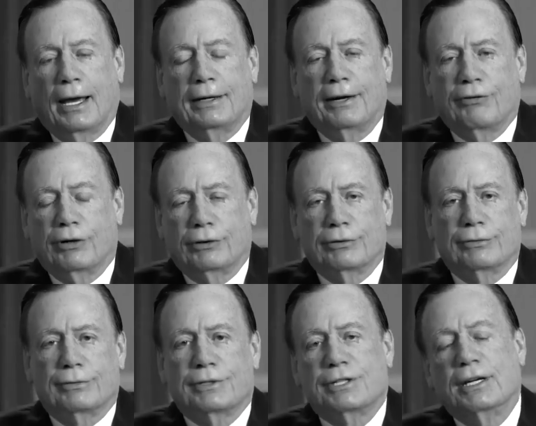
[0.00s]
I'd
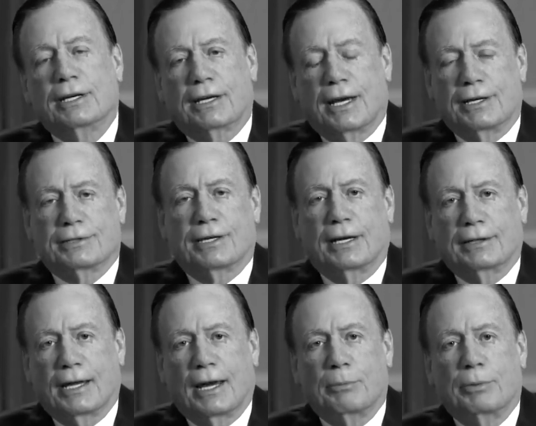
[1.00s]
never seen a case
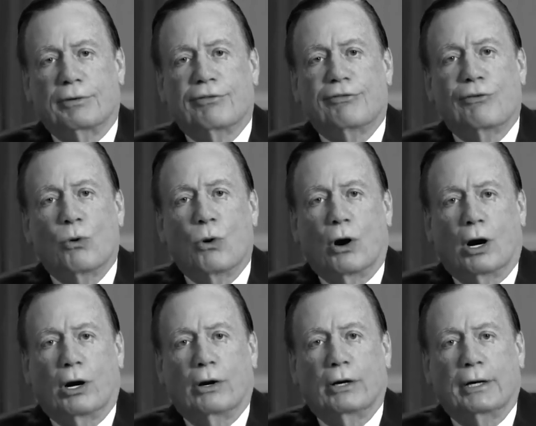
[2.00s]
like that
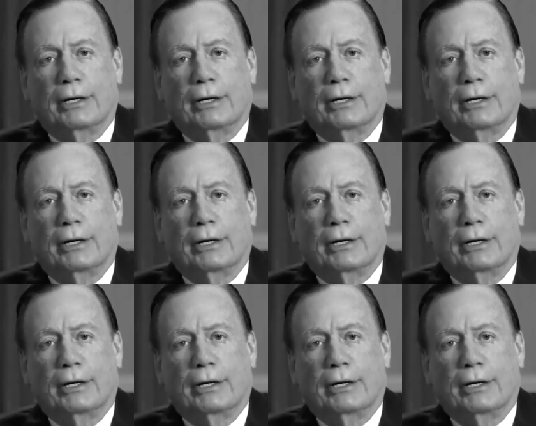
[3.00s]
before.